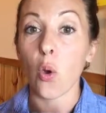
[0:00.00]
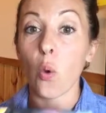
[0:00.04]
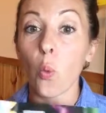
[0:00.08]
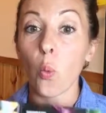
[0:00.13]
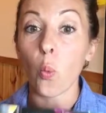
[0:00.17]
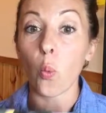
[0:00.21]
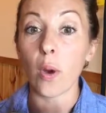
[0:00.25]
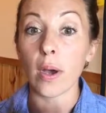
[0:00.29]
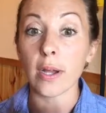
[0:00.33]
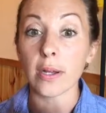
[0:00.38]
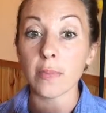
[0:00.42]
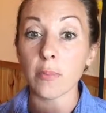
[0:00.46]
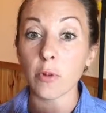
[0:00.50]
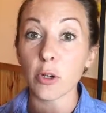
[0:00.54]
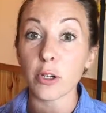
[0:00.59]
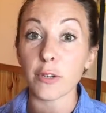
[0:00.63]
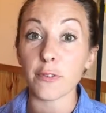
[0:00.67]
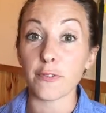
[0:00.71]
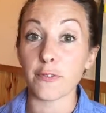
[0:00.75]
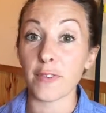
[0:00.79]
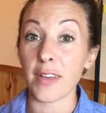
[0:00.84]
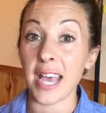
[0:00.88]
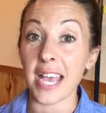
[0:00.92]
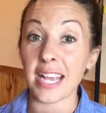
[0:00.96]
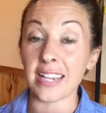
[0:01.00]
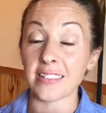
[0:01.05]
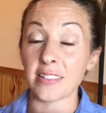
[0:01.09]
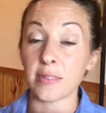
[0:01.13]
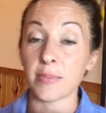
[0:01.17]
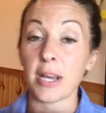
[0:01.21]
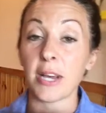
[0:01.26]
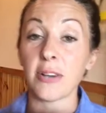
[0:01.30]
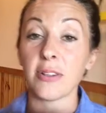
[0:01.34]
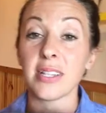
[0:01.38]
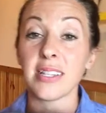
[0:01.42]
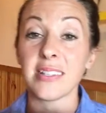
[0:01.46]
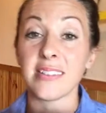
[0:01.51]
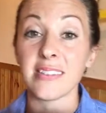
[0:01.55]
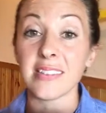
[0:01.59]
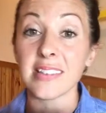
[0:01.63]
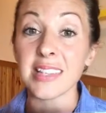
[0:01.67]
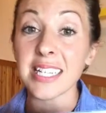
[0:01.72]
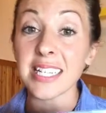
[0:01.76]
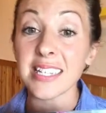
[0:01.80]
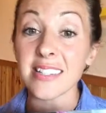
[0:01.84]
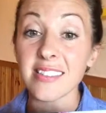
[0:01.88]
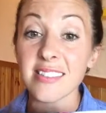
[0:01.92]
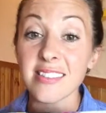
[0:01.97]
One more fact about these
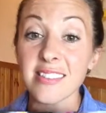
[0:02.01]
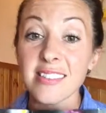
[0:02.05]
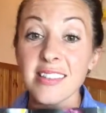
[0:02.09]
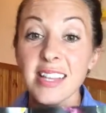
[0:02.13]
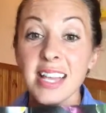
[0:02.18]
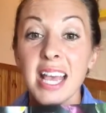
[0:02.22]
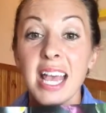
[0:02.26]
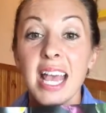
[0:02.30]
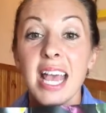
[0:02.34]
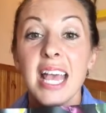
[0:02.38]
lists